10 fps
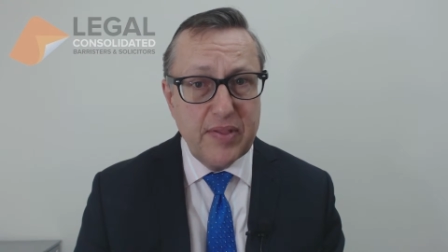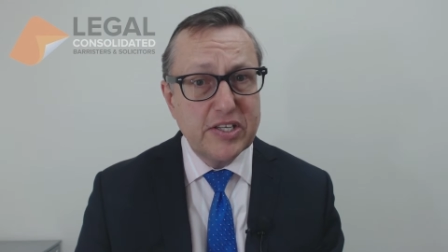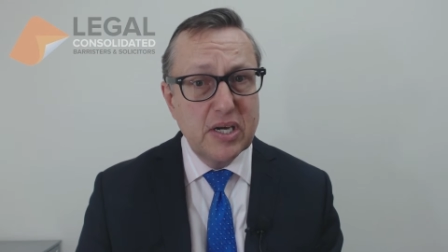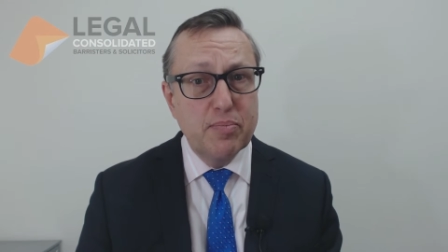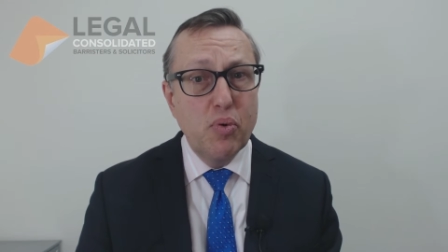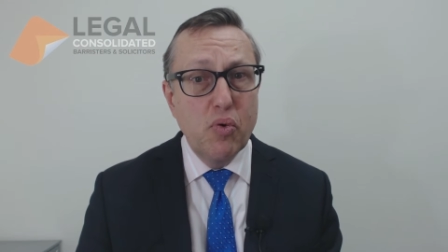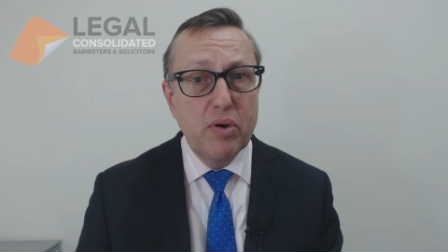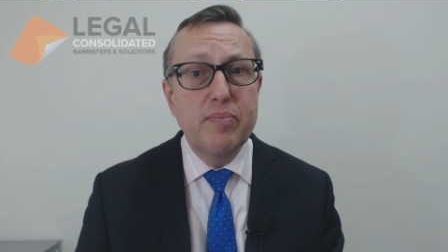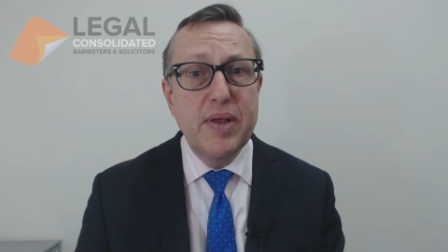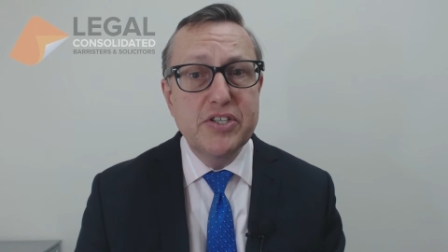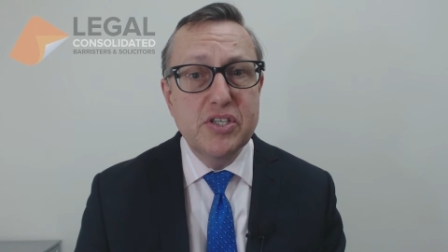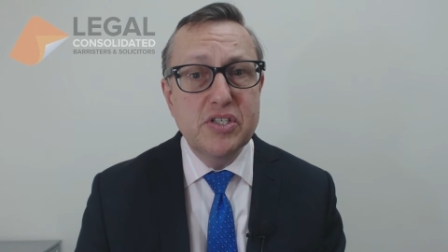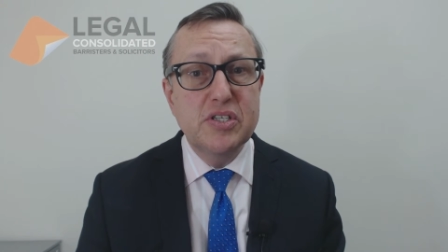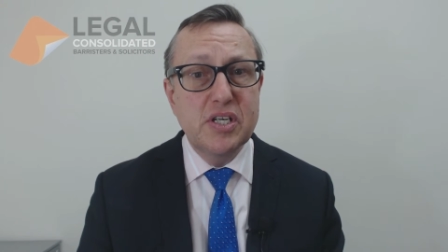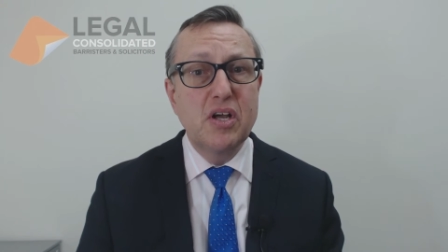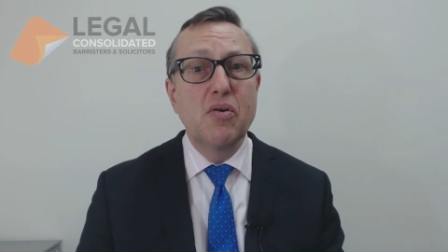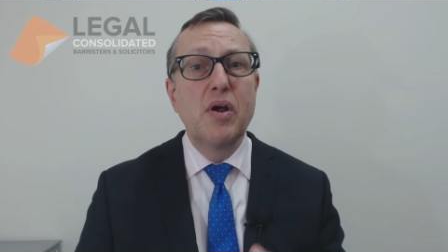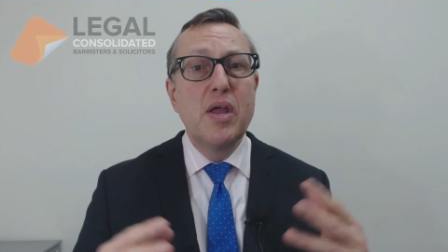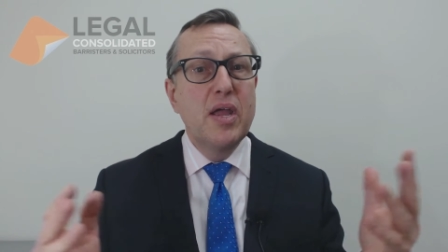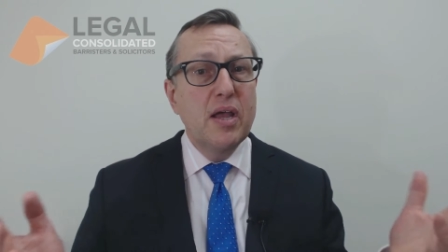And that's an important message to
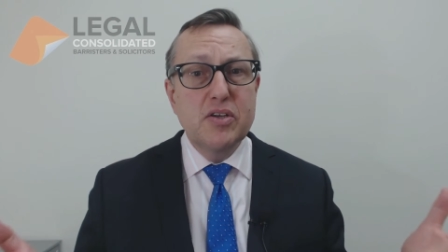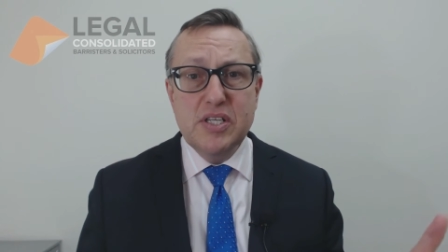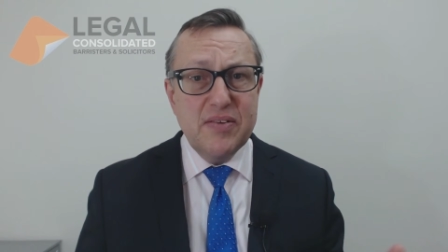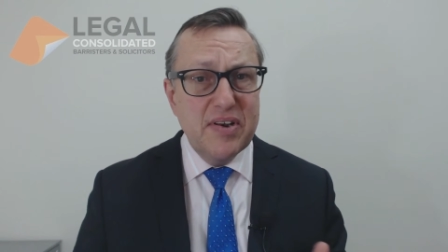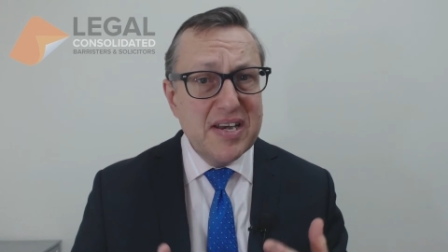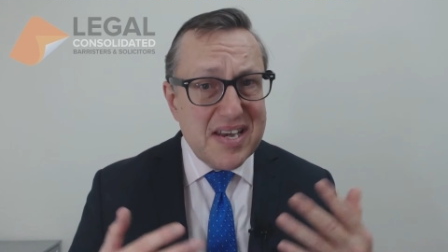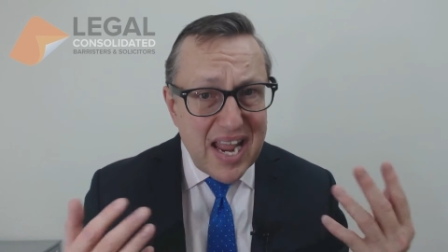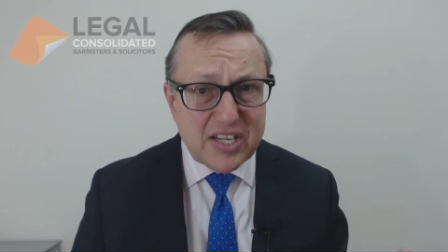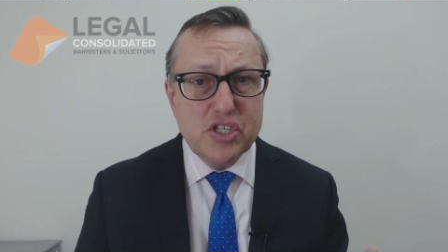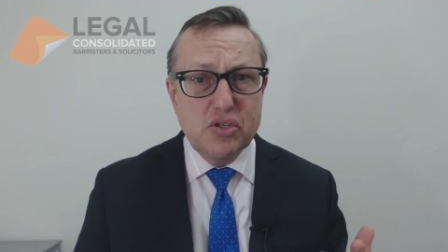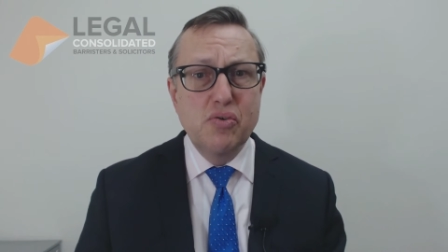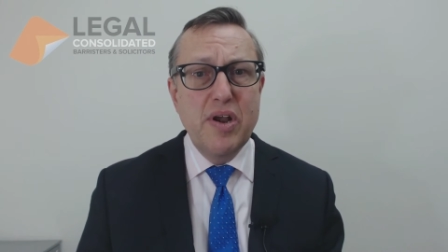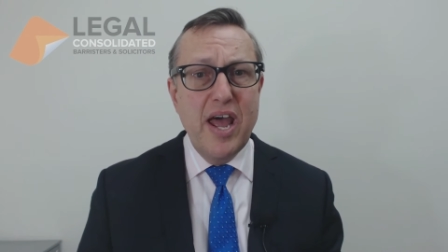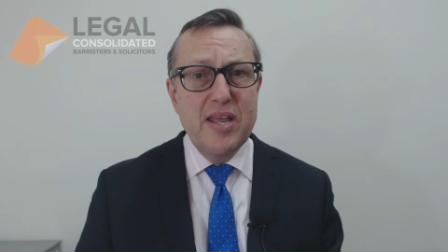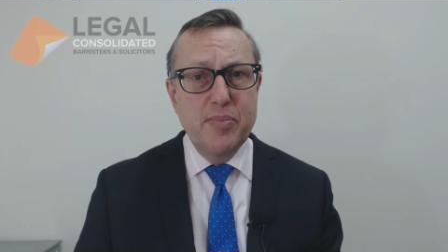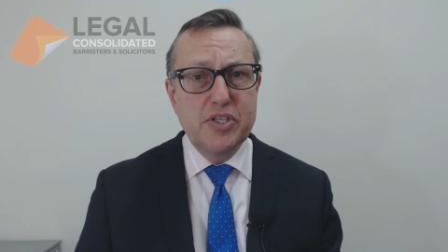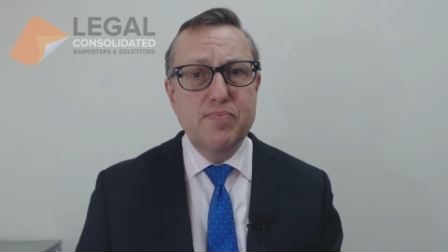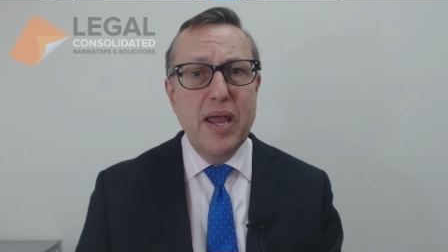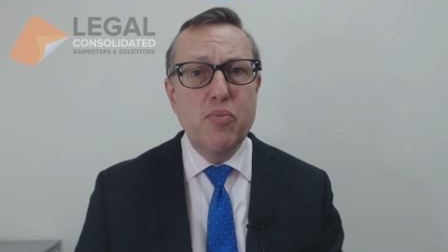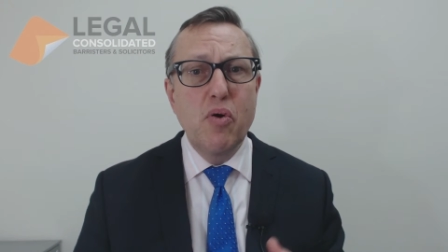tell, because even next door
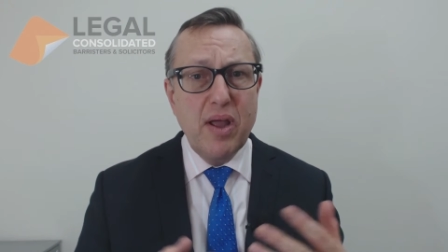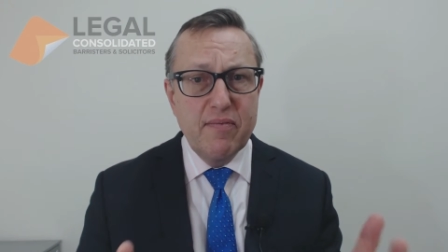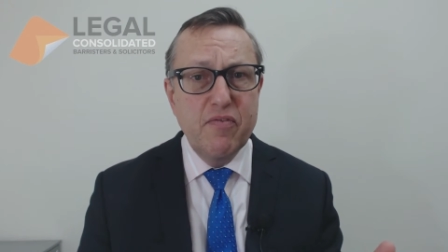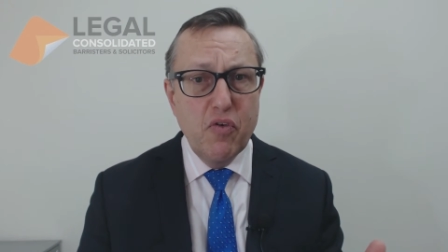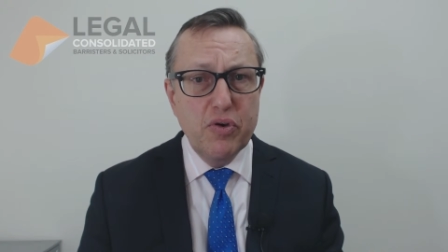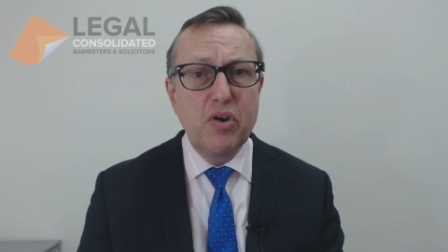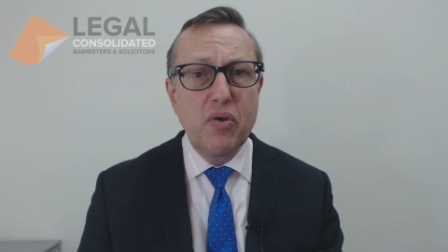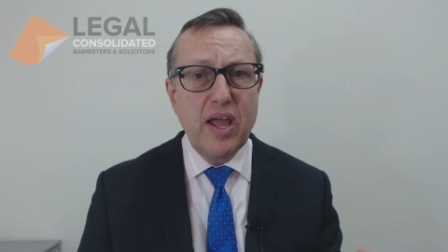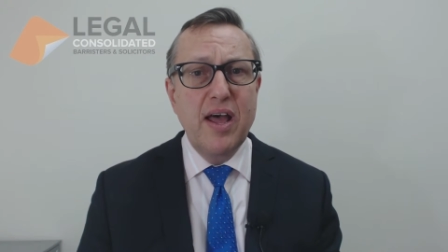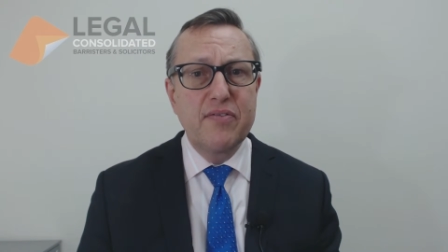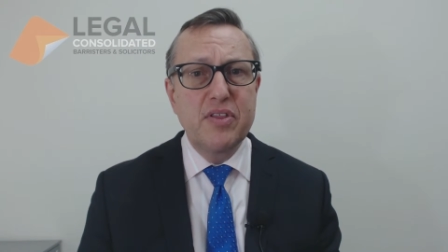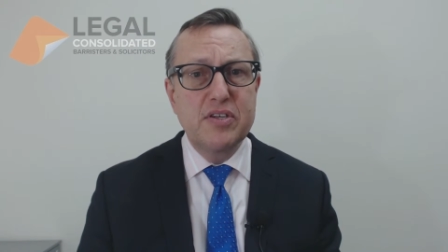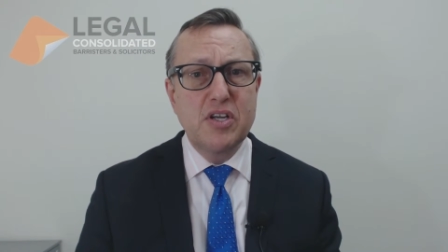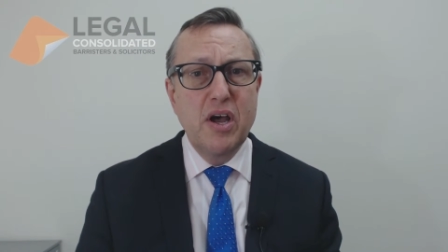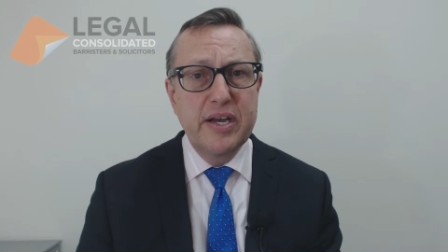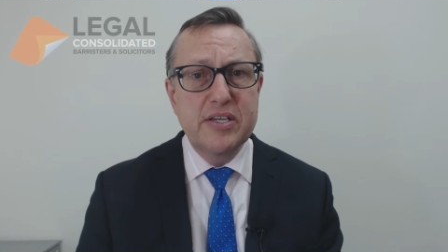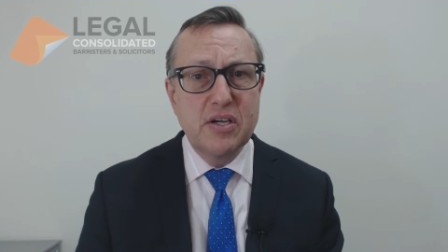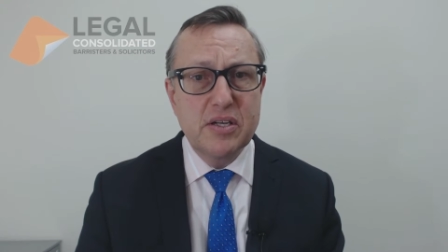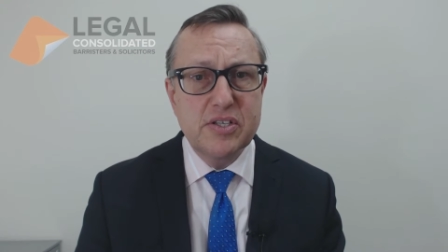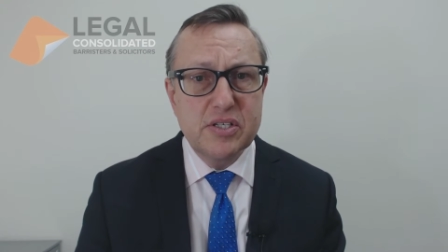neighbours may well come forward to look after the tiny
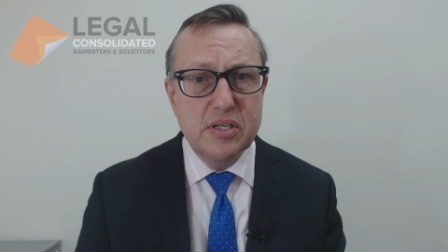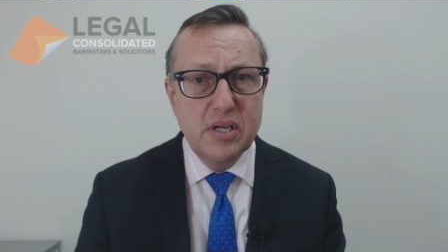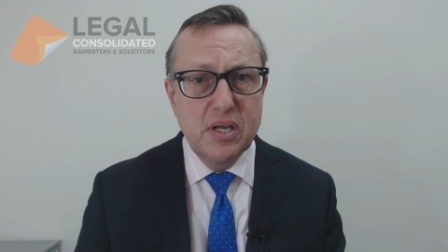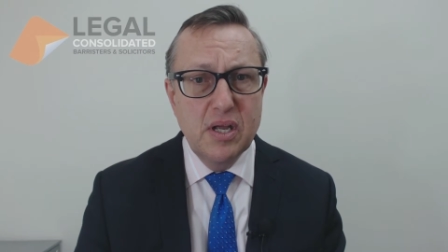tots.